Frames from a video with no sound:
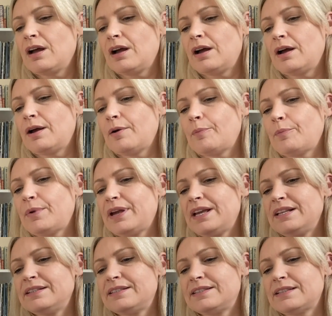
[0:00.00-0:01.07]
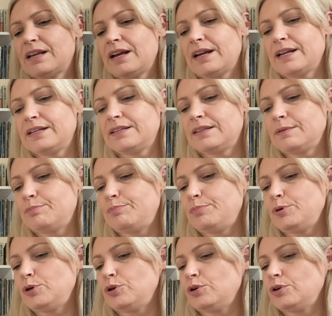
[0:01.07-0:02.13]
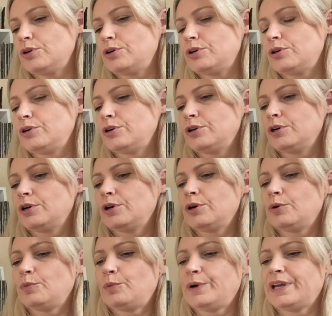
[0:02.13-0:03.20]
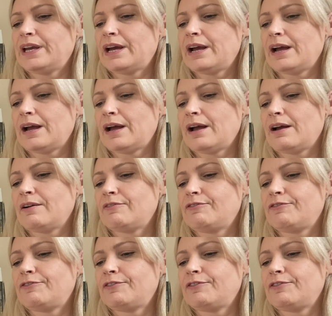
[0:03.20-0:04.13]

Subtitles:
Inside the book, we have